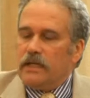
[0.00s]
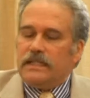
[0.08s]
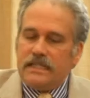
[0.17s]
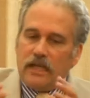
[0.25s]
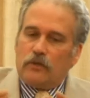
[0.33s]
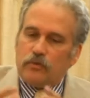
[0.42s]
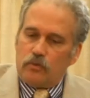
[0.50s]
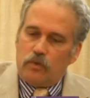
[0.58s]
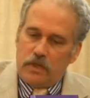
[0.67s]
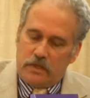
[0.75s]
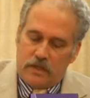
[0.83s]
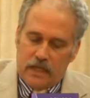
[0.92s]
dealt
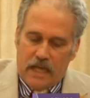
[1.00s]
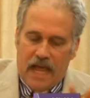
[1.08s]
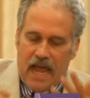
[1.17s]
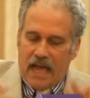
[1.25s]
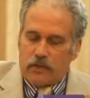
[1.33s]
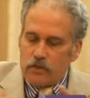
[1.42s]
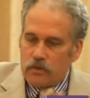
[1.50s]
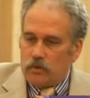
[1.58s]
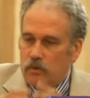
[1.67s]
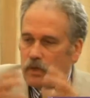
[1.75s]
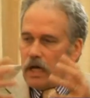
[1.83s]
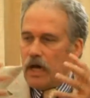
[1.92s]
with
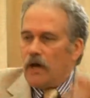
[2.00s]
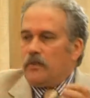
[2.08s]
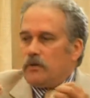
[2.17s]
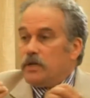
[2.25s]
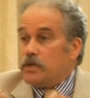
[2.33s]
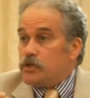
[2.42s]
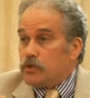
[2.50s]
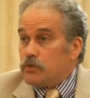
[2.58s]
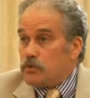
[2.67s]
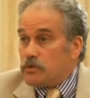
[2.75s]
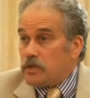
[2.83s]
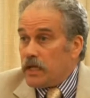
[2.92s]
actual other
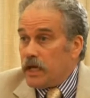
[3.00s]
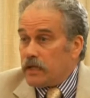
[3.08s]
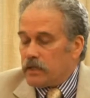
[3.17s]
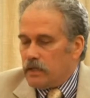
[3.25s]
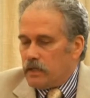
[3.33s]
issues that